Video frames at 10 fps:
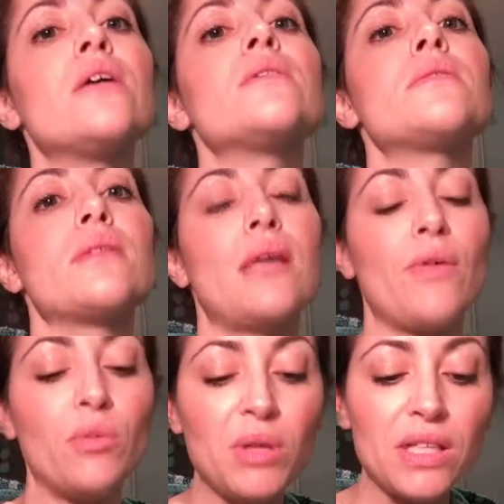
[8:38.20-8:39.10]
So that
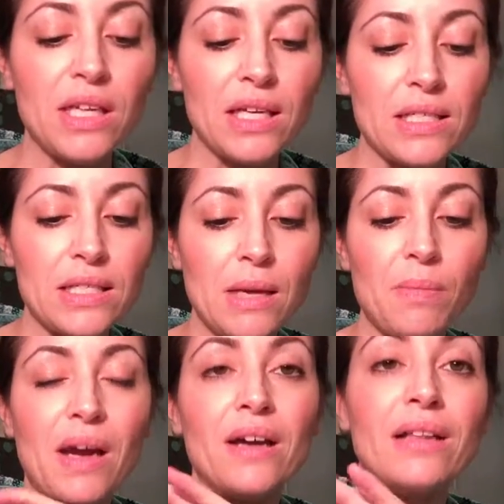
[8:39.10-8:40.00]
would be the next step.
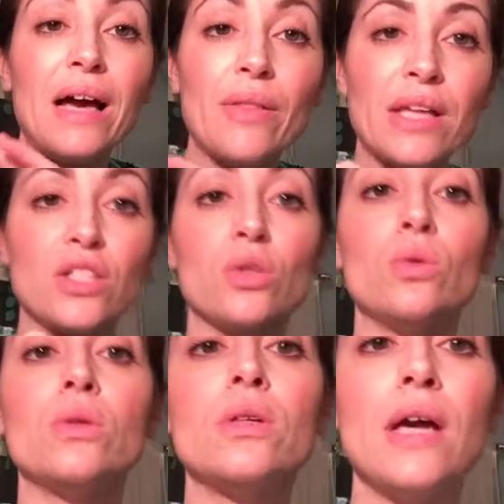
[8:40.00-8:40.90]
I allow that to
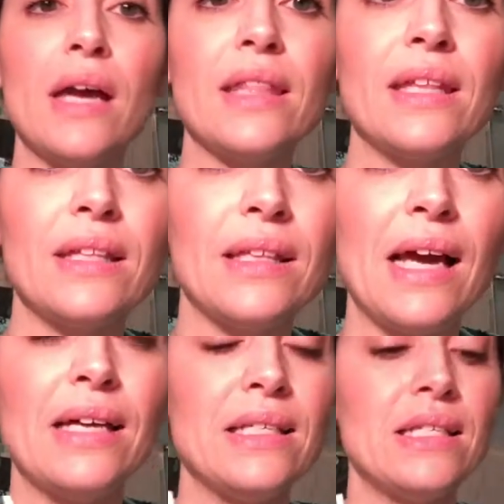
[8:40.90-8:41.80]
cool. And then the
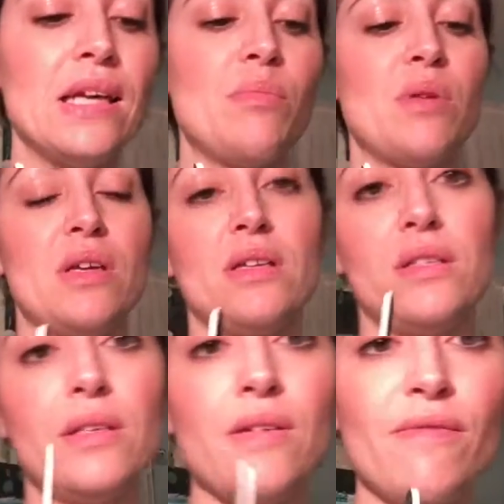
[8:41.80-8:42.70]
last step
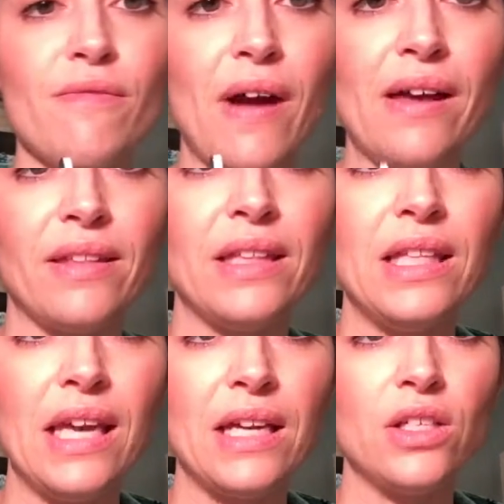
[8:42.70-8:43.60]
is filing
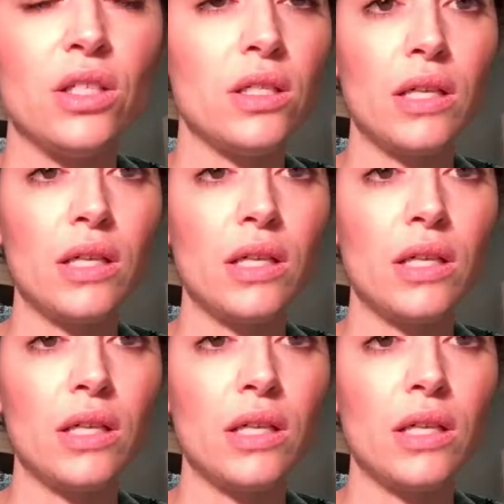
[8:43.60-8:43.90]
the edge.